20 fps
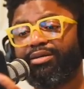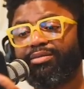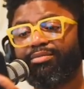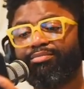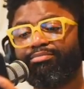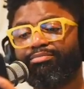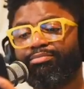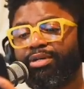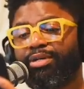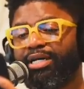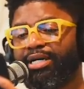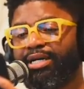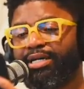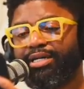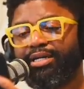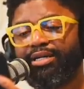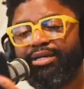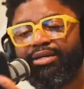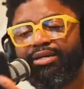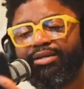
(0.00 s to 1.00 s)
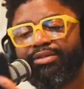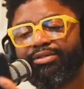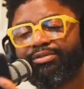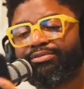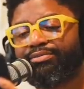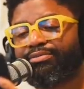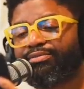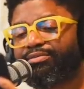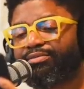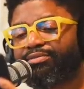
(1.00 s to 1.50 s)
Buddy.
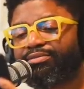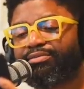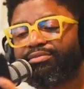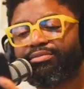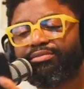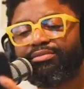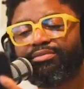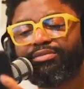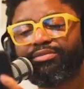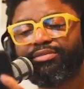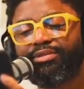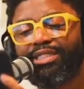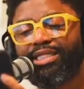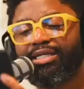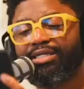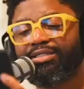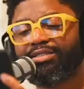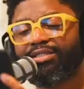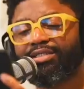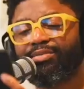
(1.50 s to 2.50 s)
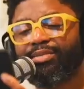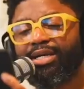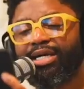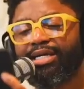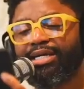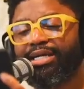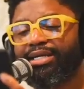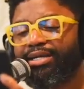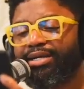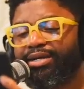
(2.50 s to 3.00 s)
Because
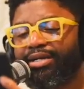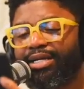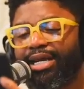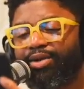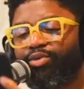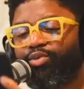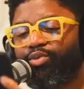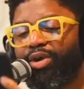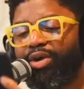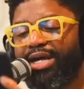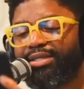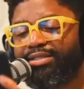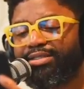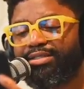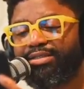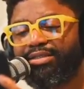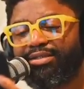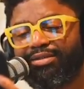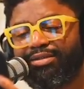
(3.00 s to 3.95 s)
somebody in here like, what?